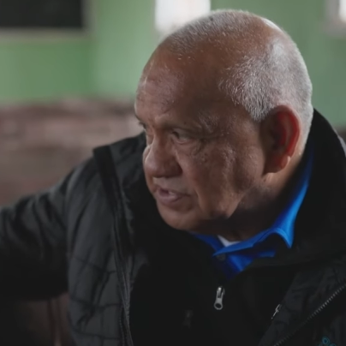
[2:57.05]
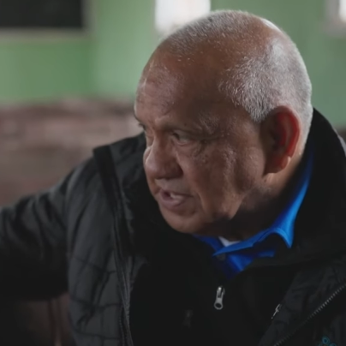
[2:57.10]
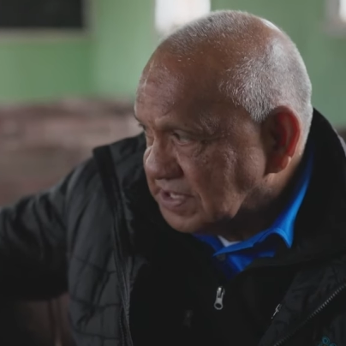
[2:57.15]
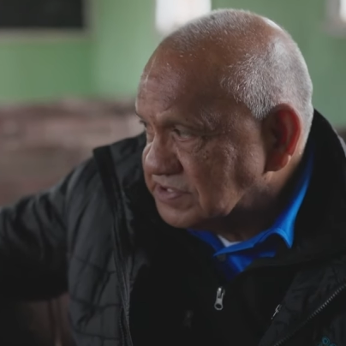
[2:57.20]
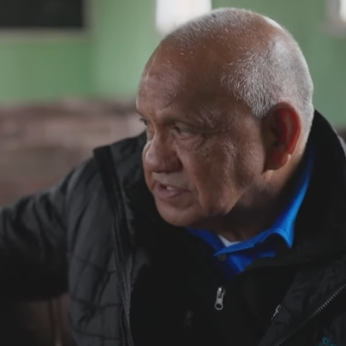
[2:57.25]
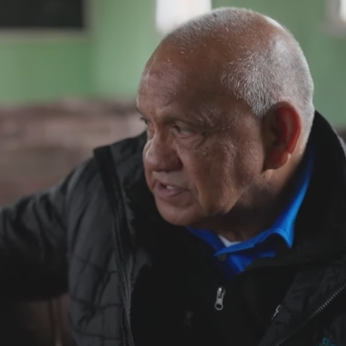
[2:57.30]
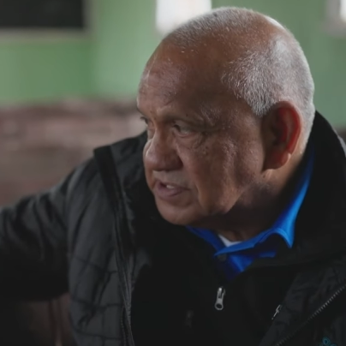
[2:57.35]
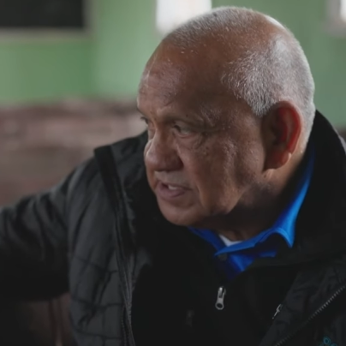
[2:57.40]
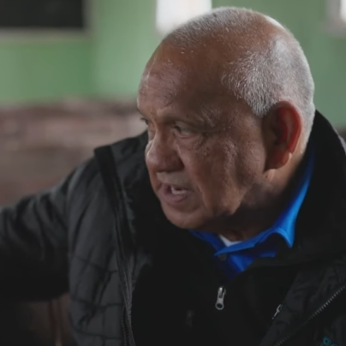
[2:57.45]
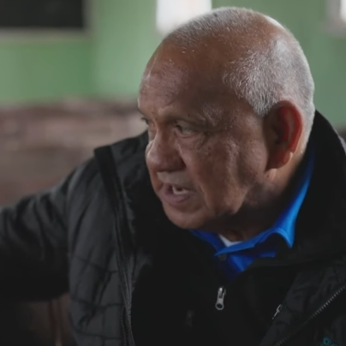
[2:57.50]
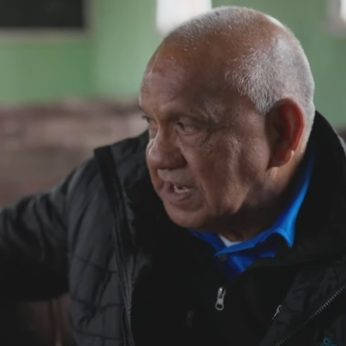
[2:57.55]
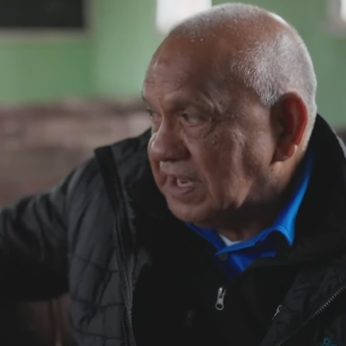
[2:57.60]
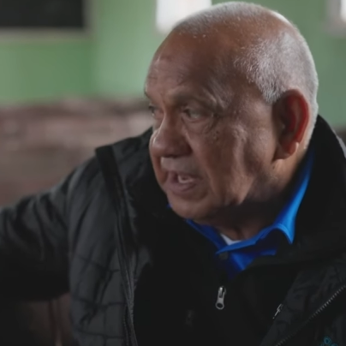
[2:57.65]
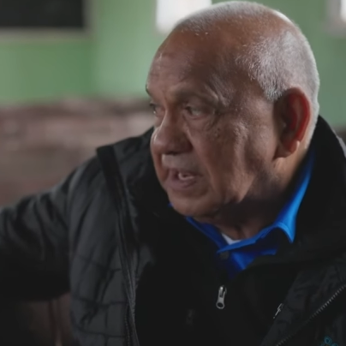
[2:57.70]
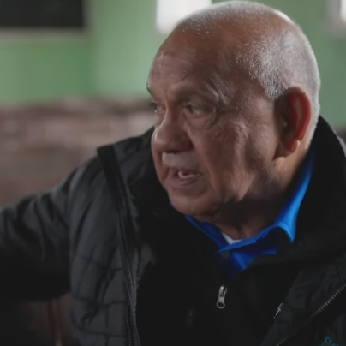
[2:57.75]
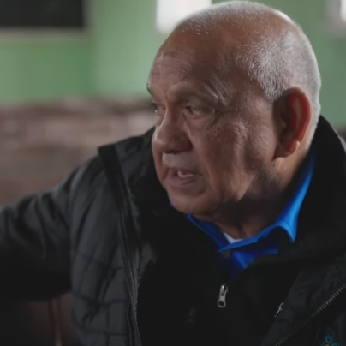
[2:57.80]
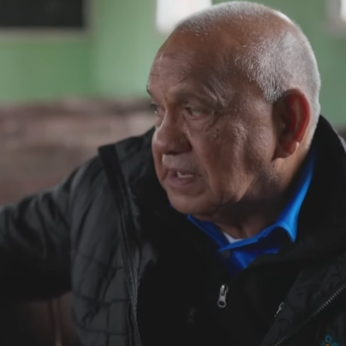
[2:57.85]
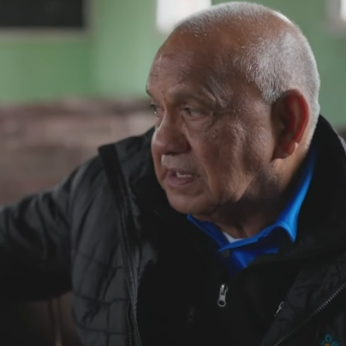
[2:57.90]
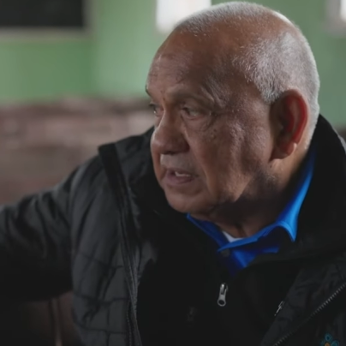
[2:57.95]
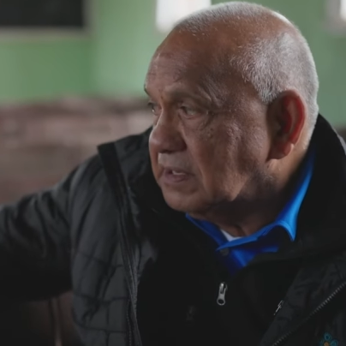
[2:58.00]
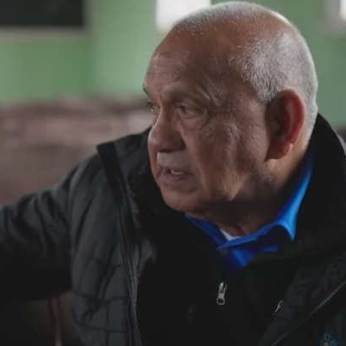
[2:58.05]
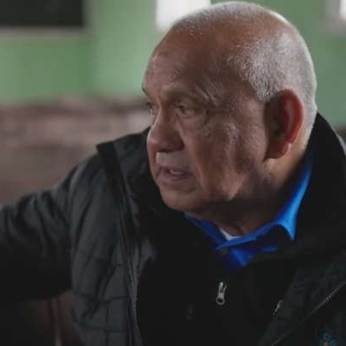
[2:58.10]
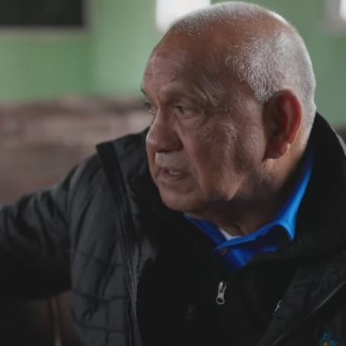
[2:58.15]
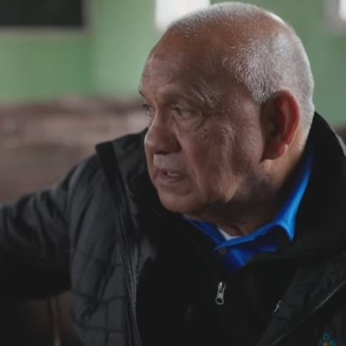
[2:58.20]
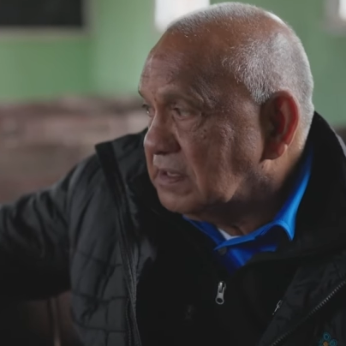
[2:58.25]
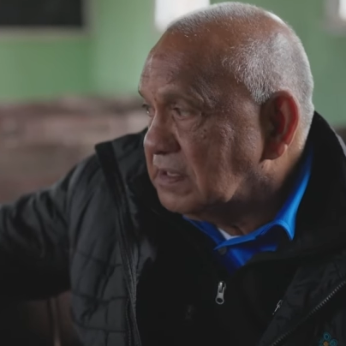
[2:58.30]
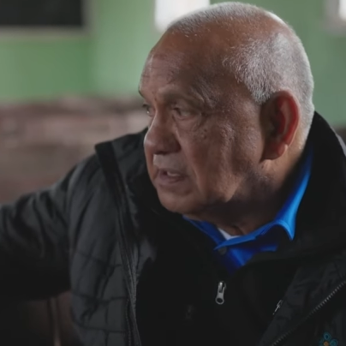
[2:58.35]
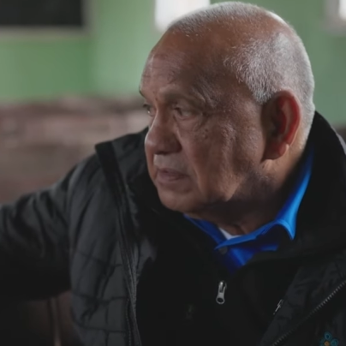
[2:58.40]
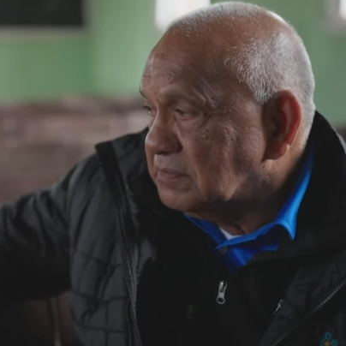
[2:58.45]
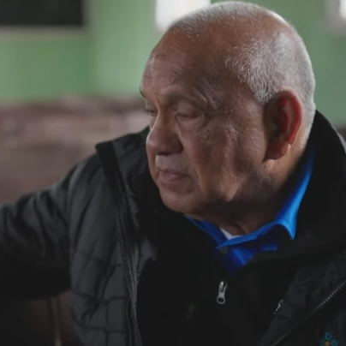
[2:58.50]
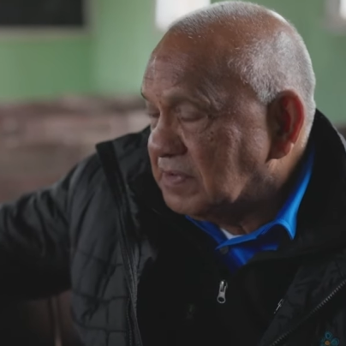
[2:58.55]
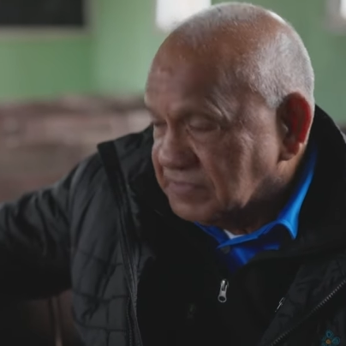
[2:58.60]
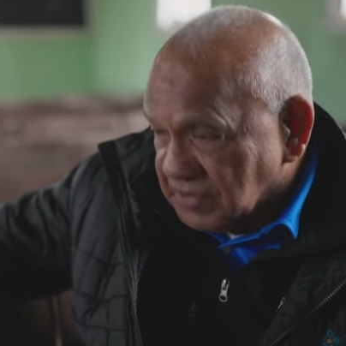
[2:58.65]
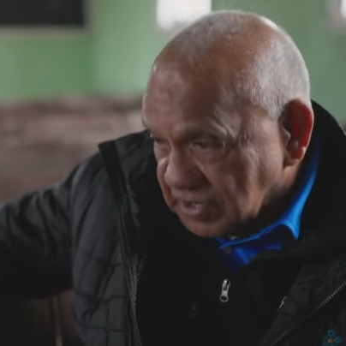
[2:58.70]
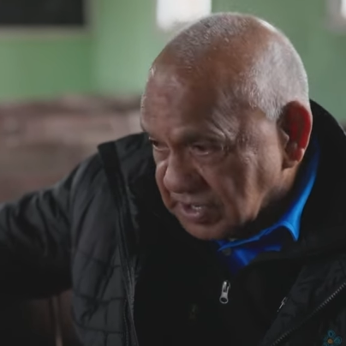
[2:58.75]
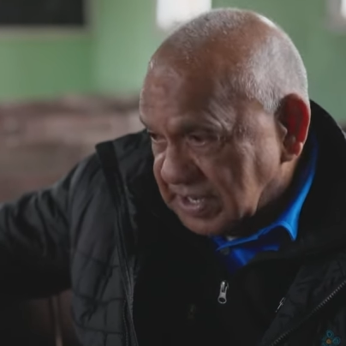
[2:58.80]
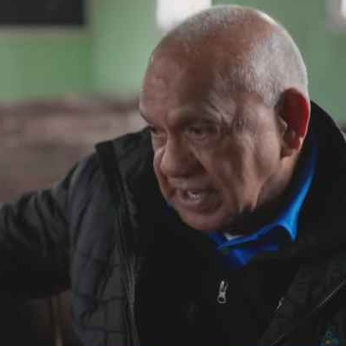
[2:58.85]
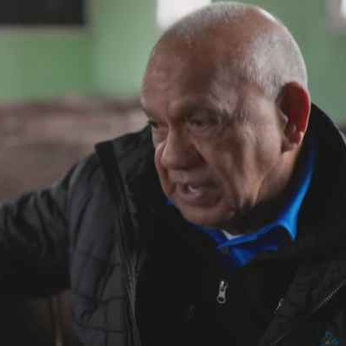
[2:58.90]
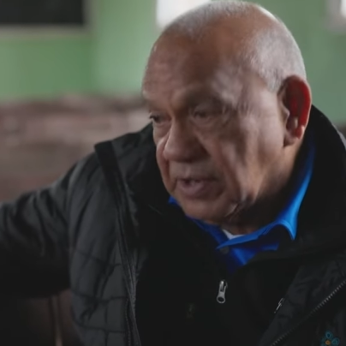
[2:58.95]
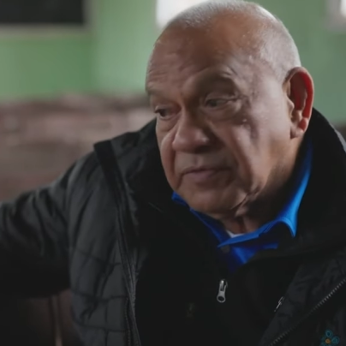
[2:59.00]
justice, and healing. We've
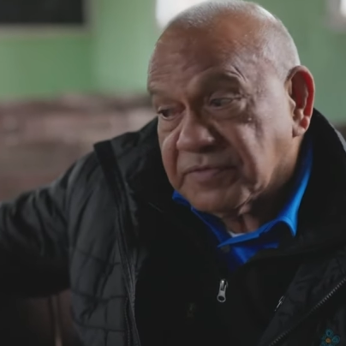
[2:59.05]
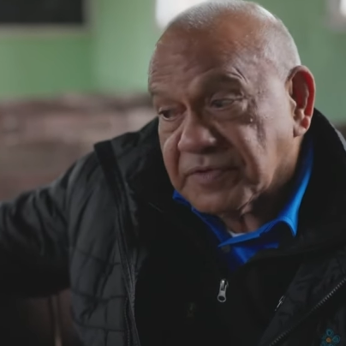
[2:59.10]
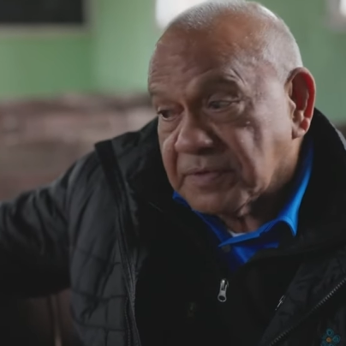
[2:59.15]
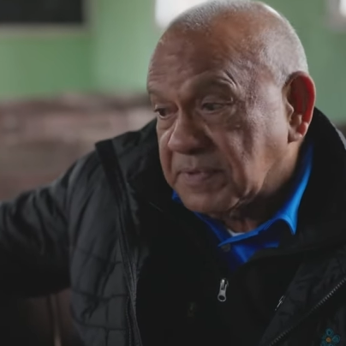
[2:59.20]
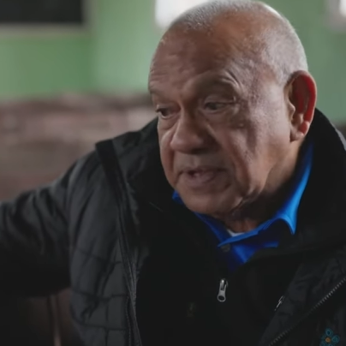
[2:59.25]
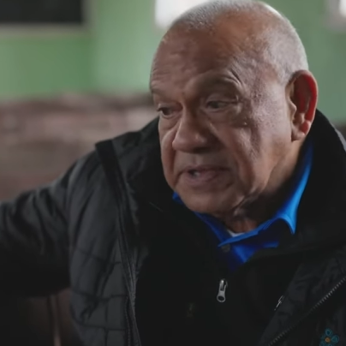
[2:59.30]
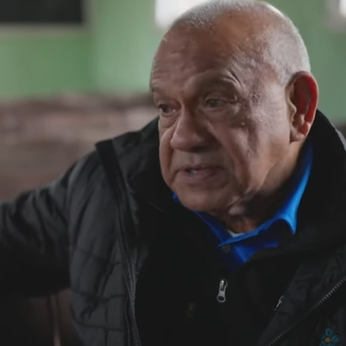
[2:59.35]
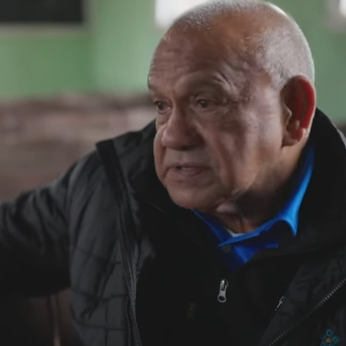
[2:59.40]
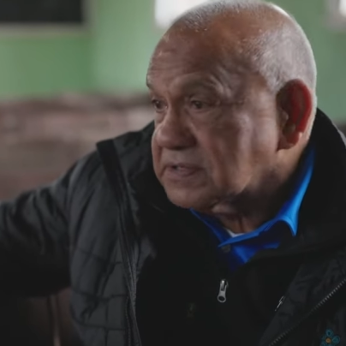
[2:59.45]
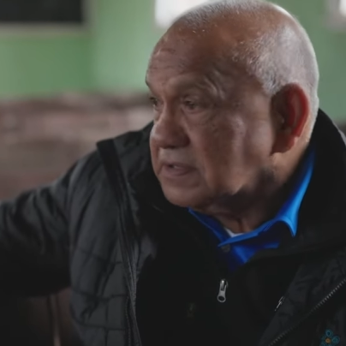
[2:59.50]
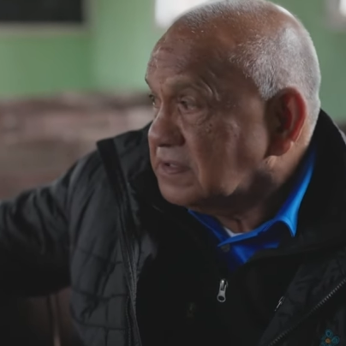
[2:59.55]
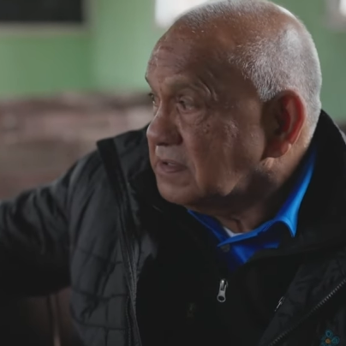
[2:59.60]
got to heal from this.